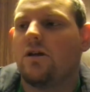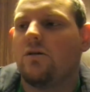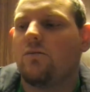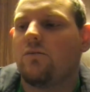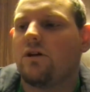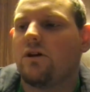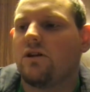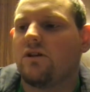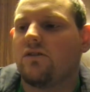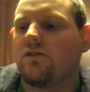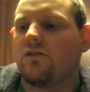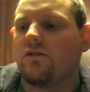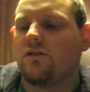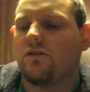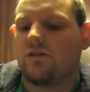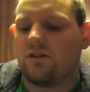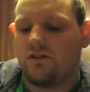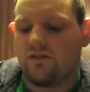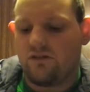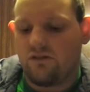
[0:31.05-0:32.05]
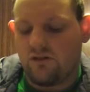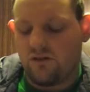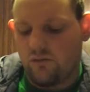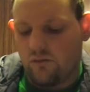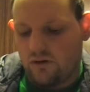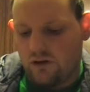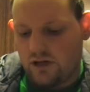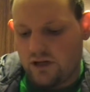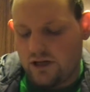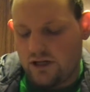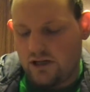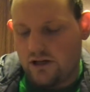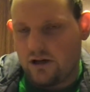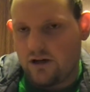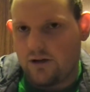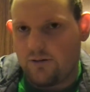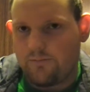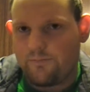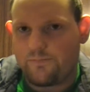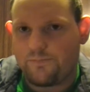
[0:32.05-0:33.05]
But so this is the one I
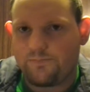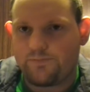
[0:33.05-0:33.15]
got.